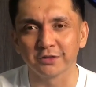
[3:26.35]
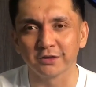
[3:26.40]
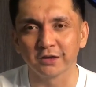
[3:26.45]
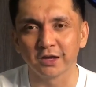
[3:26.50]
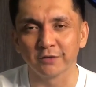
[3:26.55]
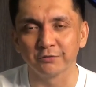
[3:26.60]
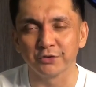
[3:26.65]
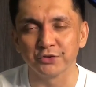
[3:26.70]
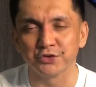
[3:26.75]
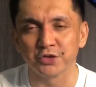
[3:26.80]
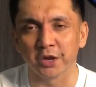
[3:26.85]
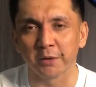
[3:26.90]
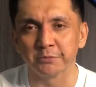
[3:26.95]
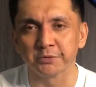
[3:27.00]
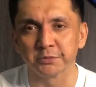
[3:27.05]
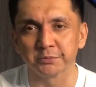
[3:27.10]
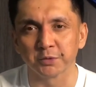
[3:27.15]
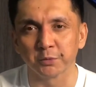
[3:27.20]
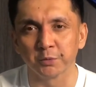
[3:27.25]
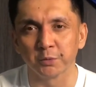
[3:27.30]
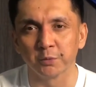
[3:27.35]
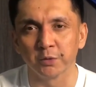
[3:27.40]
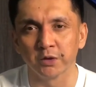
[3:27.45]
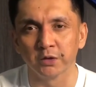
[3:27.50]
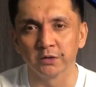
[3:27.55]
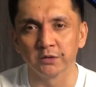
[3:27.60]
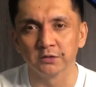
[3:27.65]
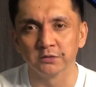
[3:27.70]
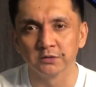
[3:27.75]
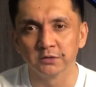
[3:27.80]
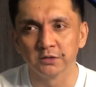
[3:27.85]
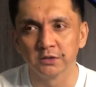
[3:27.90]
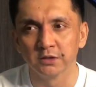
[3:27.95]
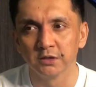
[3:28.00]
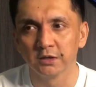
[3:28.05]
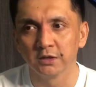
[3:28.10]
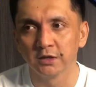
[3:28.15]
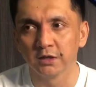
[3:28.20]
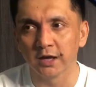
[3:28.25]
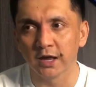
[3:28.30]
every championship that we won
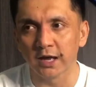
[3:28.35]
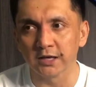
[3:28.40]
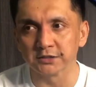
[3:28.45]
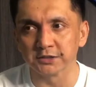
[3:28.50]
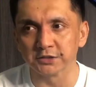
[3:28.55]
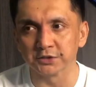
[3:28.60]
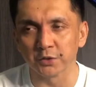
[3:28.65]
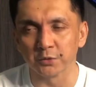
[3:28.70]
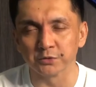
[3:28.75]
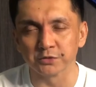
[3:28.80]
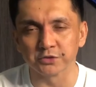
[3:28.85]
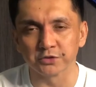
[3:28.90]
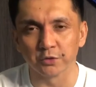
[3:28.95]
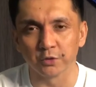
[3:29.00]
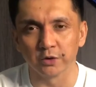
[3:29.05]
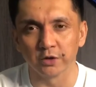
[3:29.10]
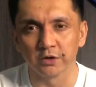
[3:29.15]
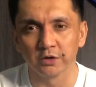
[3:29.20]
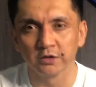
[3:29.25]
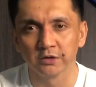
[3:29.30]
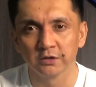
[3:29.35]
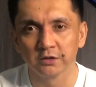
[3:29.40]
has its own story.